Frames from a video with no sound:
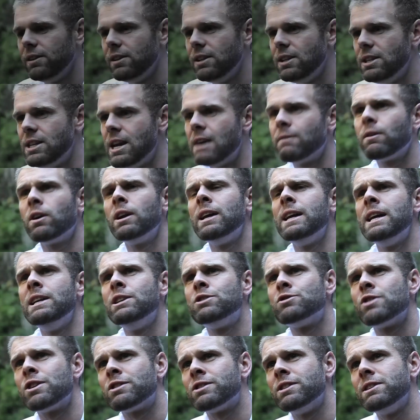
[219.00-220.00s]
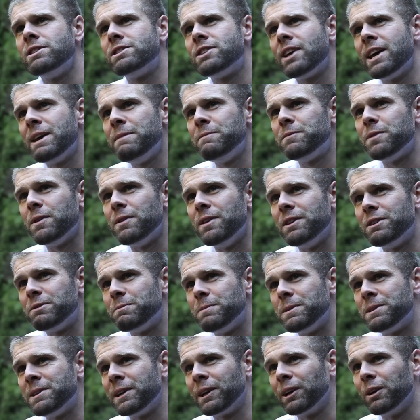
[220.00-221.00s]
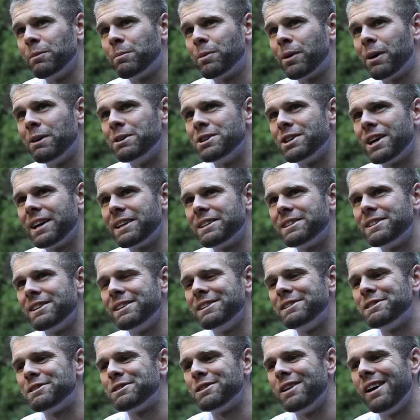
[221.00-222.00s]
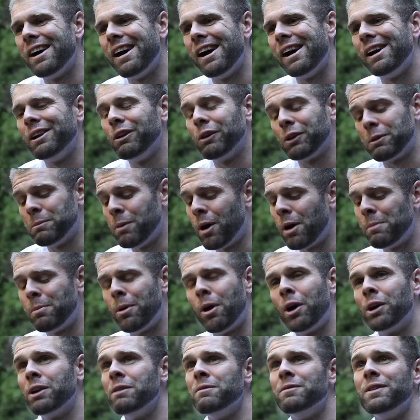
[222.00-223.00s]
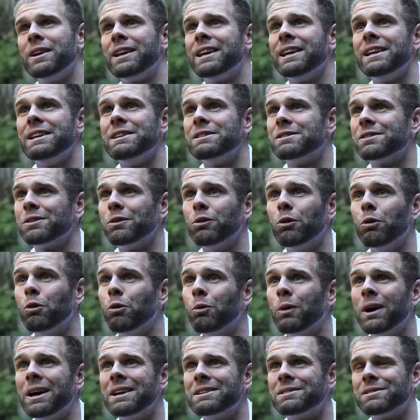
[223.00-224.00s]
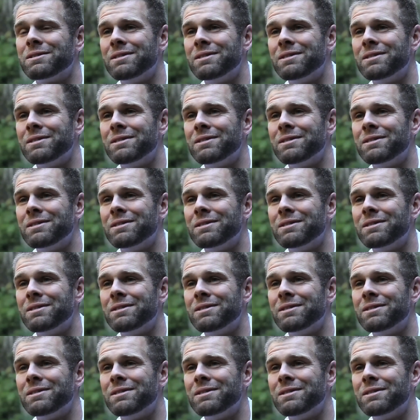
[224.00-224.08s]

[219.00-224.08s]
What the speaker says: Yeah, I've got an interesting team for this particular project. It's look, my partner Vicky is always